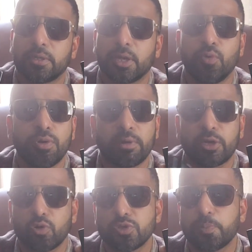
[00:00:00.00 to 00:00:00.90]
Now in
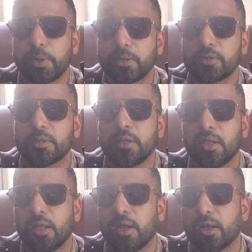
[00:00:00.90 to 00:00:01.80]
retrospect,
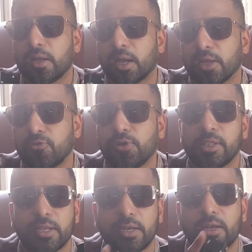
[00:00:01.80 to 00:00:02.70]
I feel
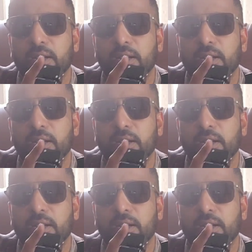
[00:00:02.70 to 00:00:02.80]
that